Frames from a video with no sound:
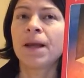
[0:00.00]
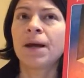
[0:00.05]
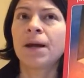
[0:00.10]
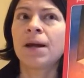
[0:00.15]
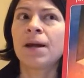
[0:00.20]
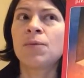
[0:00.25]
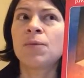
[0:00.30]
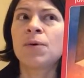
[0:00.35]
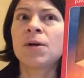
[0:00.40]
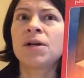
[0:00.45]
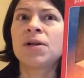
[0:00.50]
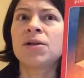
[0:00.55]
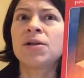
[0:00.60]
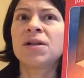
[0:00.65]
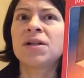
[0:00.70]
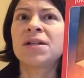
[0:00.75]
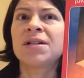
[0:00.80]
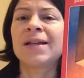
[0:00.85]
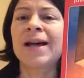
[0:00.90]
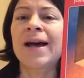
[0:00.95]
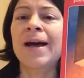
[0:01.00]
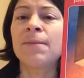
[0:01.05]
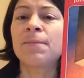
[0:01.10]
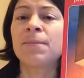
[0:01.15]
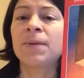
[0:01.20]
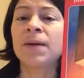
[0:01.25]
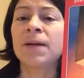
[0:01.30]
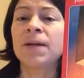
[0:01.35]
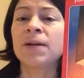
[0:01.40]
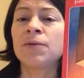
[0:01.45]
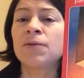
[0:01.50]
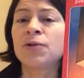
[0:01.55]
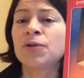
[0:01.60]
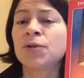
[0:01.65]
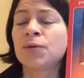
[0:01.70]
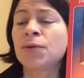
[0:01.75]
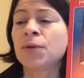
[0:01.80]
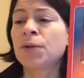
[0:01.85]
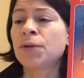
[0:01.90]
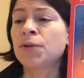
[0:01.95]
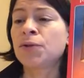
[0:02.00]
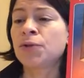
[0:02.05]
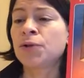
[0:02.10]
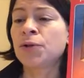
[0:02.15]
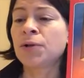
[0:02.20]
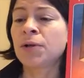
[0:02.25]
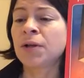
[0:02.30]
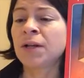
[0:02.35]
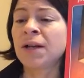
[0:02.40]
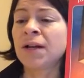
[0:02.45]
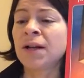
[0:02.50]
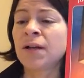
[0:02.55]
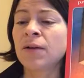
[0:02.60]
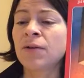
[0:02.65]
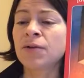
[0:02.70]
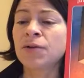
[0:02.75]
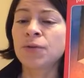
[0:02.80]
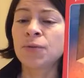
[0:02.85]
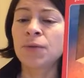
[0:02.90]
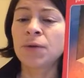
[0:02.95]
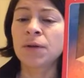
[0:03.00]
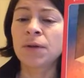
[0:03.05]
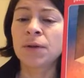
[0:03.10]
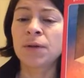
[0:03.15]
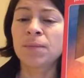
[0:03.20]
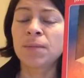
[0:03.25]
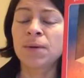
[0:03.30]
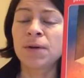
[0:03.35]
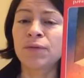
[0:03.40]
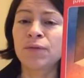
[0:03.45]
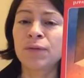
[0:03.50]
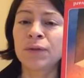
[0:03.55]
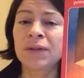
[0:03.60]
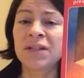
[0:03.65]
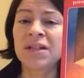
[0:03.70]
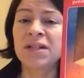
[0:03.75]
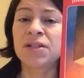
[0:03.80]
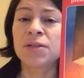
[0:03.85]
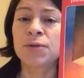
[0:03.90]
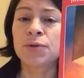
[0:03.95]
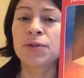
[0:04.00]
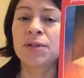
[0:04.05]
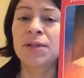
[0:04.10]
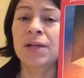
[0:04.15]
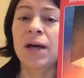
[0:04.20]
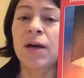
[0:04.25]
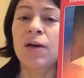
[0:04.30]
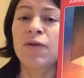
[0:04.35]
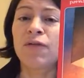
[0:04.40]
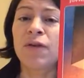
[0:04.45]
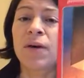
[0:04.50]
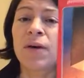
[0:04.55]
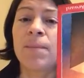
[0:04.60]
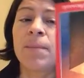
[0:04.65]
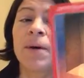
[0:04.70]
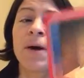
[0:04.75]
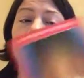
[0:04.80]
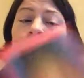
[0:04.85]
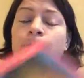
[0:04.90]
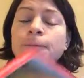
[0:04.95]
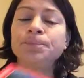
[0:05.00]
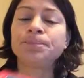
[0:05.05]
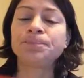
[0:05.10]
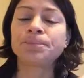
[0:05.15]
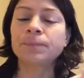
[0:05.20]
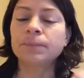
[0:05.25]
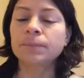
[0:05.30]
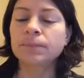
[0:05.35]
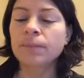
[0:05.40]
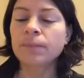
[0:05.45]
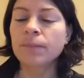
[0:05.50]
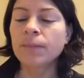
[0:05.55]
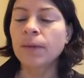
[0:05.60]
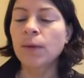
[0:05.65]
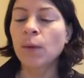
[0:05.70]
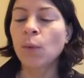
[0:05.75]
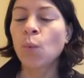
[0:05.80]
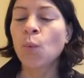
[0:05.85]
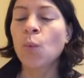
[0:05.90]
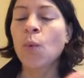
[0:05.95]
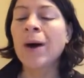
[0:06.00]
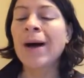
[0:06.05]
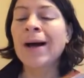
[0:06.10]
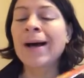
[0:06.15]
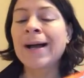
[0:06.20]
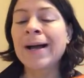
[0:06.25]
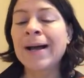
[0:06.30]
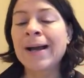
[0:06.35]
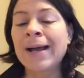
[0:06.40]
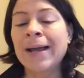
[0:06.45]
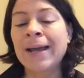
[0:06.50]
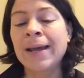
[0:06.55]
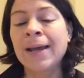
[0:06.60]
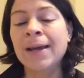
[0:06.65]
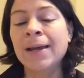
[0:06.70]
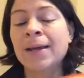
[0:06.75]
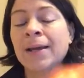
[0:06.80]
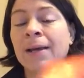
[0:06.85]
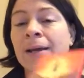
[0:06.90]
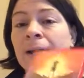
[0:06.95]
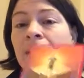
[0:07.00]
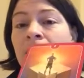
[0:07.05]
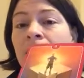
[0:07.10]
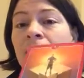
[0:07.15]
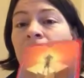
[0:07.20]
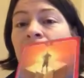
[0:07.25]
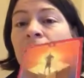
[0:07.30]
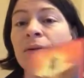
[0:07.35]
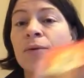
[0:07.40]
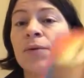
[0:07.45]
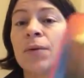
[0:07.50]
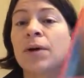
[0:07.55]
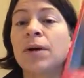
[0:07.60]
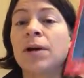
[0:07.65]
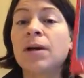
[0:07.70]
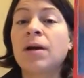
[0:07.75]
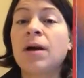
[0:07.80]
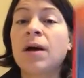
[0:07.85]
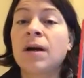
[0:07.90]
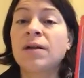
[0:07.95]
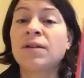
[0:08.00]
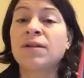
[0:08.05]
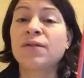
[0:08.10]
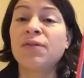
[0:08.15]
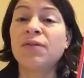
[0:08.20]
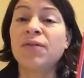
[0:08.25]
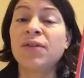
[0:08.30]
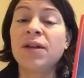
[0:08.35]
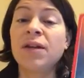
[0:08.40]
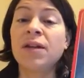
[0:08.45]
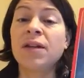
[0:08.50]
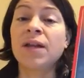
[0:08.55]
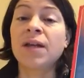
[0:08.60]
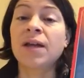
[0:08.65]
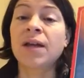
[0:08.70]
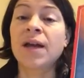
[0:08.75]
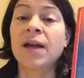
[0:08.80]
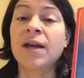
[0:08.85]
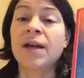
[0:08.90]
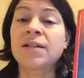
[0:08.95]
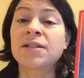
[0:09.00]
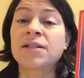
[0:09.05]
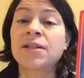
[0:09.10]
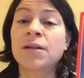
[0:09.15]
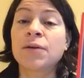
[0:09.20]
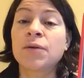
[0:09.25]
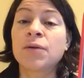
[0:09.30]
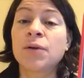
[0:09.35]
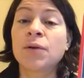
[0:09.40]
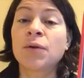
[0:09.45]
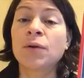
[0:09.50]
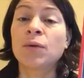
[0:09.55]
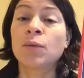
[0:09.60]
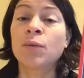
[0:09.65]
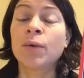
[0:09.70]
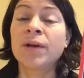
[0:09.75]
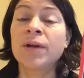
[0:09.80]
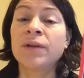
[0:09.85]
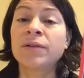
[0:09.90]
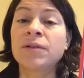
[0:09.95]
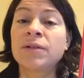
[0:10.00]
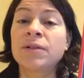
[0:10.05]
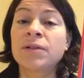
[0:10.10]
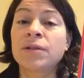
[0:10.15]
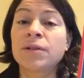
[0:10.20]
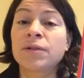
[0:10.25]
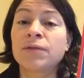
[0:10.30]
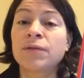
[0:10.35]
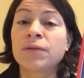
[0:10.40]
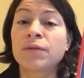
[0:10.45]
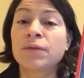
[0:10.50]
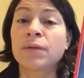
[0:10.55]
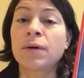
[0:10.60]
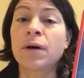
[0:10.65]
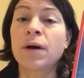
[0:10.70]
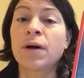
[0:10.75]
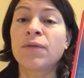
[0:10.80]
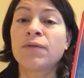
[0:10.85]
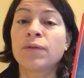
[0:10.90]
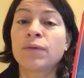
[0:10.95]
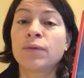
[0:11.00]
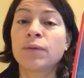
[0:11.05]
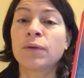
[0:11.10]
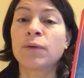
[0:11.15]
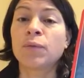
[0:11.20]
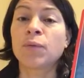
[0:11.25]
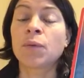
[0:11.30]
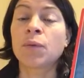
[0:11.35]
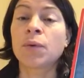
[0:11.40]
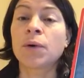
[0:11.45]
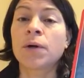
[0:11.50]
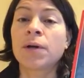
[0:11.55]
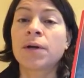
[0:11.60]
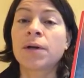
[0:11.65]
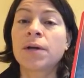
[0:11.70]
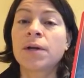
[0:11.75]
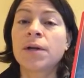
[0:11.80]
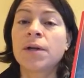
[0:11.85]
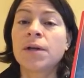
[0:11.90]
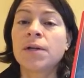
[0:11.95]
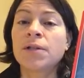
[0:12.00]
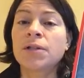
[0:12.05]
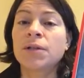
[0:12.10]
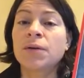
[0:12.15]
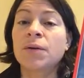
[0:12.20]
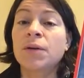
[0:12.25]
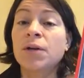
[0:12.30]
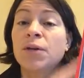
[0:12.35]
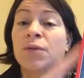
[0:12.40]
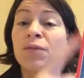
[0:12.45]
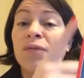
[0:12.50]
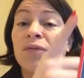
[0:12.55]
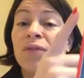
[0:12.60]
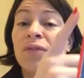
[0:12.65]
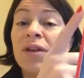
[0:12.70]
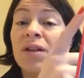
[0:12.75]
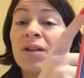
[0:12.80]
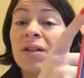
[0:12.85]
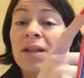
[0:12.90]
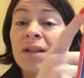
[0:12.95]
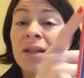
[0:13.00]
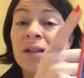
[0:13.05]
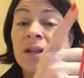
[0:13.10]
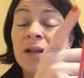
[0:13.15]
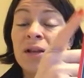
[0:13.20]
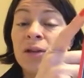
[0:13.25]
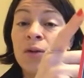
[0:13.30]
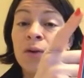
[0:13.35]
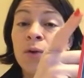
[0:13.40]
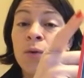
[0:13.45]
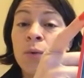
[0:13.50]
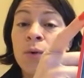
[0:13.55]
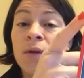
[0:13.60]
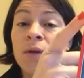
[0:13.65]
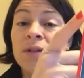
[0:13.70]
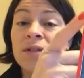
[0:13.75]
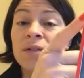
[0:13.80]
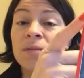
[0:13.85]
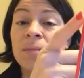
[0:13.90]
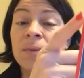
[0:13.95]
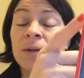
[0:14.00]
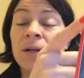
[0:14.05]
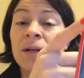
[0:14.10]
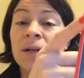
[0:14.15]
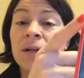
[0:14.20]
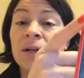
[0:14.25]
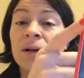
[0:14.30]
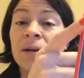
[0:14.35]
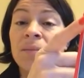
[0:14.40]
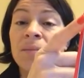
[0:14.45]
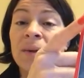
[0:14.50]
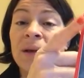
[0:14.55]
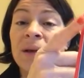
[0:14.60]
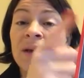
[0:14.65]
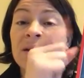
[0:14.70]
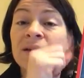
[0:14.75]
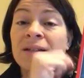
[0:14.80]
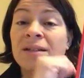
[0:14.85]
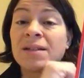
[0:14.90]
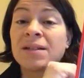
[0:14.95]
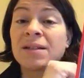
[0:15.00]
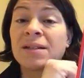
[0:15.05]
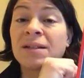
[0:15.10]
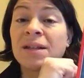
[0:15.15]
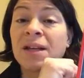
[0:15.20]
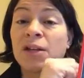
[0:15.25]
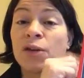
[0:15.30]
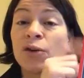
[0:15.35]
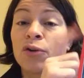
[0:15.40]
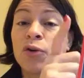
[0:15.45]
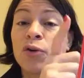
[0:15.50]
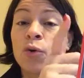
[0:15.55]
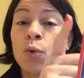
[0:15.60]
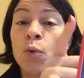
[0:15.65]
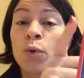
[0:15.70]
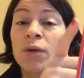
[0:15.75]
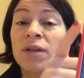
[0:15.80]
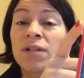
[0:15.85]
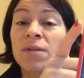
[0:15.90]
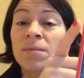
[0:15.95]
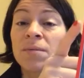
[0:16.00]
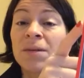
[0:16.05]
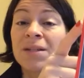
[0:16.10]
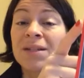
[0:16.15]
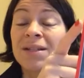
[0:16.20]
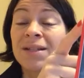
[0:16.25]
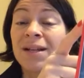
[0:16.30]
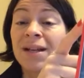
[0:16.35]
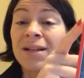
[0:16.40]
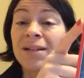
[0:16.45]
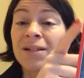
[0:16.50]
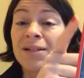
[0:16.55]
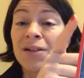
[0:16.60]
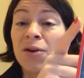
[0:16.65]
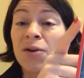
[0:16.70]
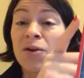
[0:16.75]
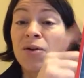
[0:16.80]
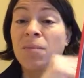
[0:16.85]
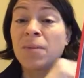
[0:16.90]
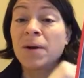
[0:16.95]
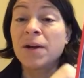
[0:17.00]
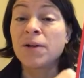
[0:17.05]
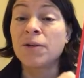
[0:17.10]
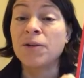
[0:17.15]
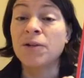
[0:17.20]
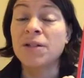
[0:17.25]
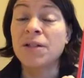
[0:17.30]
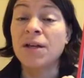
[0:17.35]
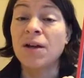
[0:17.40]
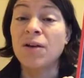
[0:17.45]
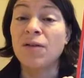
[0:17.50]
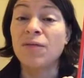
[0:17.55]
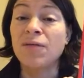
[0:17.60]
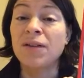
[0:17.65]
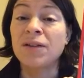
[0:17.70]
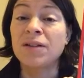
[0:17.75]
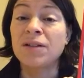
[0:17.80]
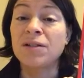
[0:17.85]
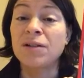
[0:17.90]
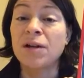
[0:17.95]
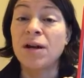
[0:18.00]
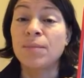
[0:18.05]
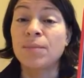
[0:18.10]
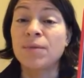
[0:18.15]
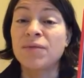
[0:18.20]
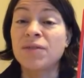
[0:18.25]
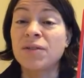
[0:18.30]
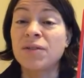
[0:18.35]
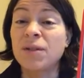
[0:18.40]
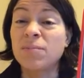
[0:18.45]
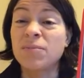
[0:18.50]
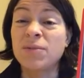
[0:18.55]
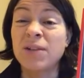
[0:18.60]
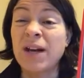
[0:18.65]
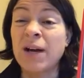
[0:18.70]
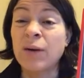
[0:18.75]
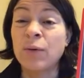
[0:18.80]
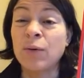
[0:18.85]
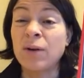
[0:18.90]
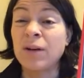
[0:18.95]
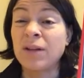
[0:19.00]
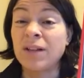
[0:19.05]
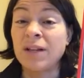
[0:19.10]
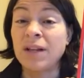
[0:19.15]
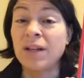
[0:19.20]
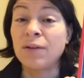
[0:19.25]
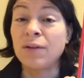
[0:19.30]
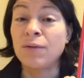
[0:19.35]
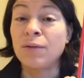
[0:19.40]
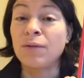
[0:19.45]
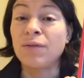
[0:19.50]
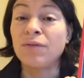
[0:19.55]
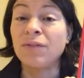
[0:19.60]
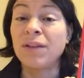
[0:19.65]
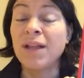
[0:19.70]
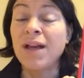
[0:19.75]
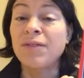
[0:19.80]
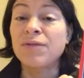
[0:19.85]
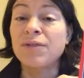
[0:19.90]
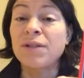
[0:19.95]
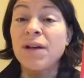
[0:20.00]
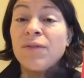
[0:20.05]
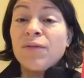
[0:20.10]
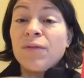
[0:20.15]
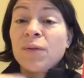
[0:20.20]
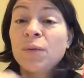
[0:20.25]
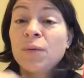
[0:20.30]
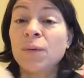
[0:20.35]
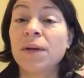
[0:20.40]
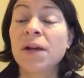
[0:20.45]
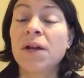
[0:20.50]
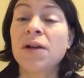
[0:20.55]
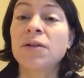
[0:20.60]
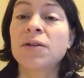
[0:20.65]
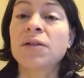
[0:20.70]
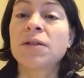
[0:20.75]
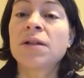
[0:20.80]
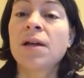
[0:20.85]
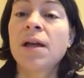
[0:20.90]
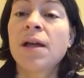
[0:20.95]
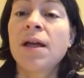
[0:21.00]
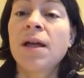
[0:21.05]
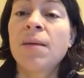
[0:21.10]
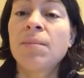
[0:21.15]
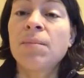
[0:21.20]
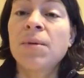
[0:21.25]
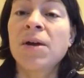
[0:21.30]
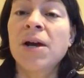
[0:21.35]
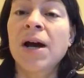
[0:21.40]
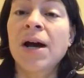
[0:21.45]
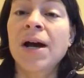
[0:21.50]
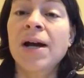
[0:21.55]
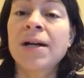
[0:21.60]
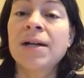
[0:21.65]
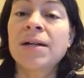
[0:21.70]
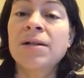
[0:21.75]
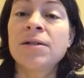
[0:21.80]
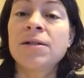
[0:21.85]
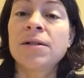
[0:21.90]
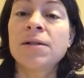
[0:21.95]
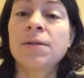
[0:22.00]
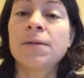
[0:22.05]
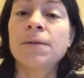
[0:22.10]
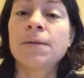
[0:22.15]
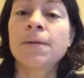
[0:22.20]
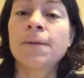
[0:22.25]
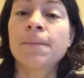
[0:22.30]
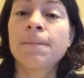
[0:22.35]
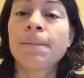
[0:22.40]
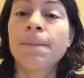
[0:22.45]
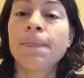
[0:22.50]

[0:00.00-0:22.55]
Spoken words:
And I want you to tap in or do a little journaling or do a little bit of release yourself about why you're not feeling as though you are well deserved of a reward. So are you feeling that you're going to be abandoned and that you're going to be standing all by yourself at the top of some tower and that you'll have left everyone else behind you?